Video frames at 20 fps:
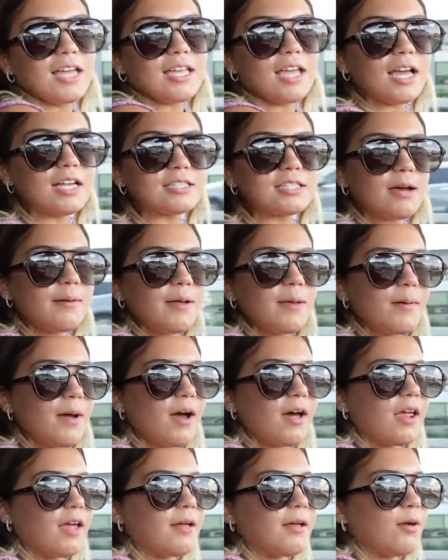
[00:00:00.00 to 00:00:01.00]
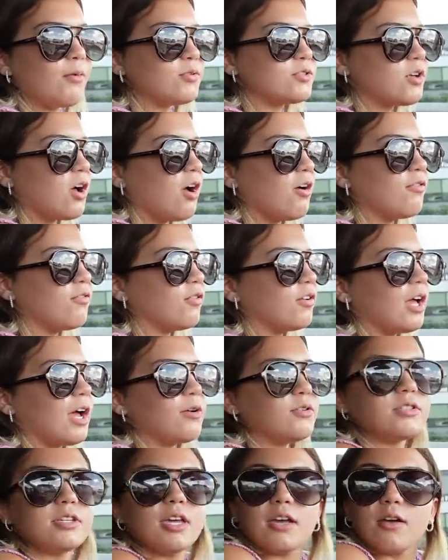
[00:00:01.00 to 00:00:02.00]
Yeah, tell me about it. It was awful.
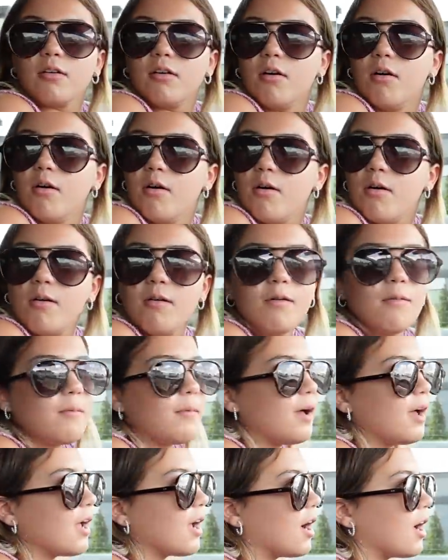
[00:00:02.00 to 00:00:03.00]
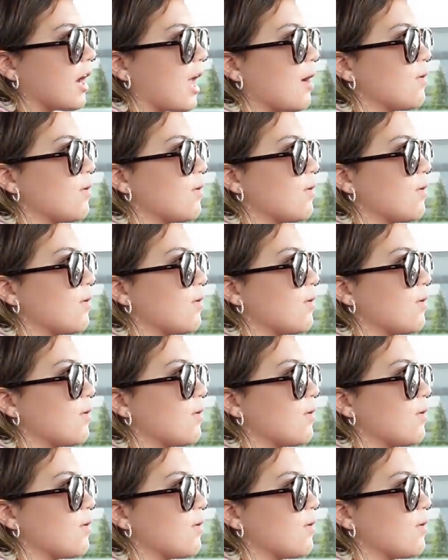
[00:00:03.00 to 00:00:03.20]
I was like, oh my god.